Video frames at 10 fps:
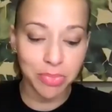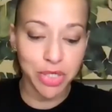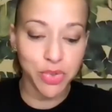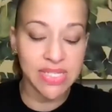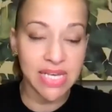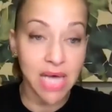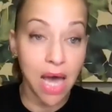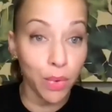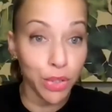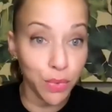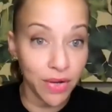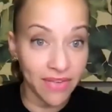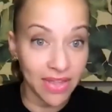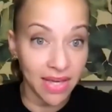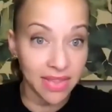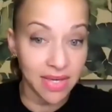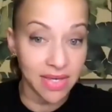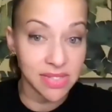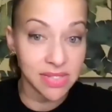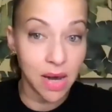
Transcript: Petrie says, I want to do an event like this.